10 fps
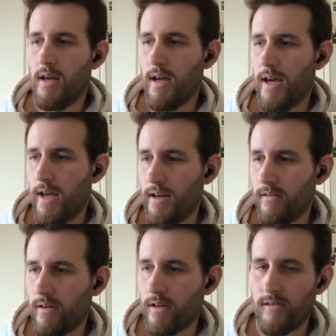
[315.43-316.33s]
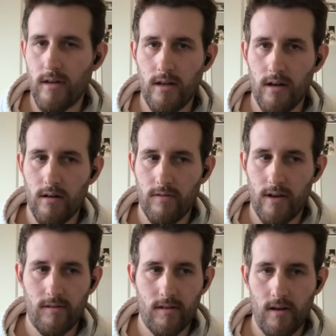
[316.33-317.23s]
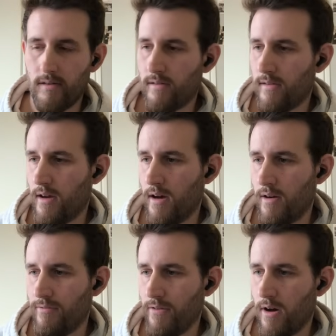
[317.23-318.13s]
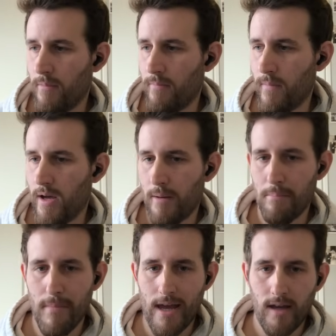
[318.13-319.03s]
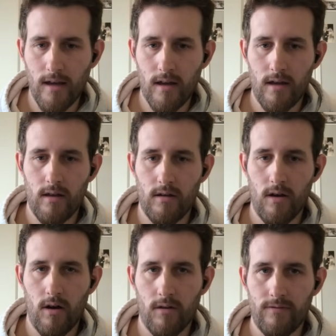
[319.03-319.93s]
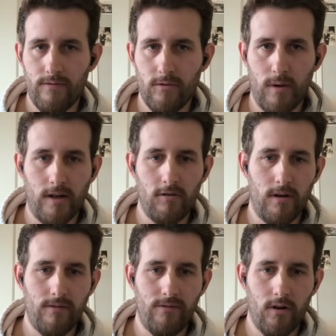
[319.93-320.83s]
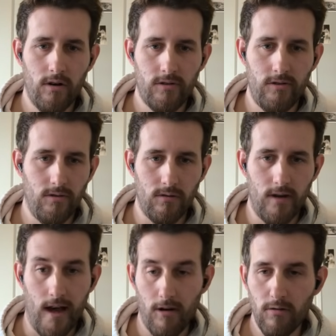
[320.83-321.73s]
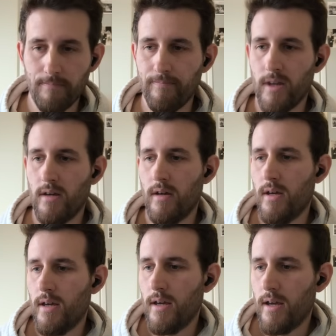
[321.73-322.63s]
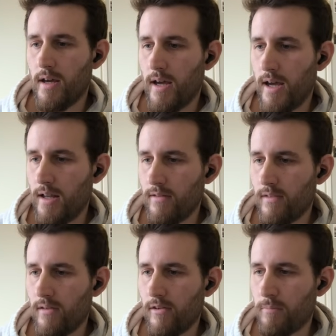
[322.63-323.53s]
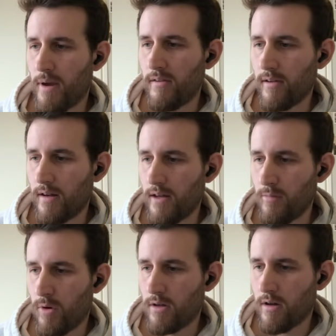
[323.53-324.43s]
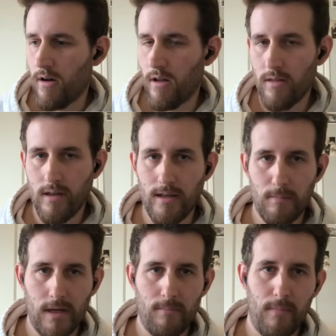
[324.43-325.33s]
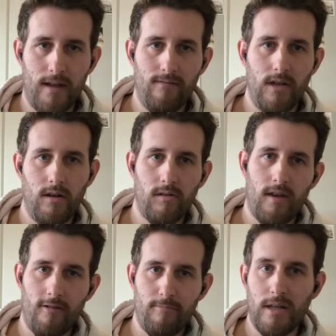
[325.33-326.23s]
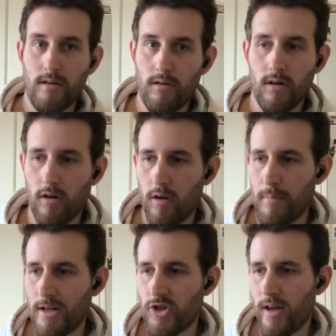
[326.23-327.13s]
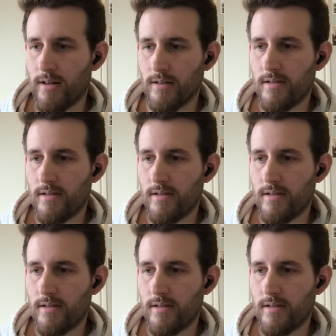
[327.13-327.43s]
And as you can see here, this is from May of 2024 to now. And this is basically what all the Minuteman videos have been doing on my channel.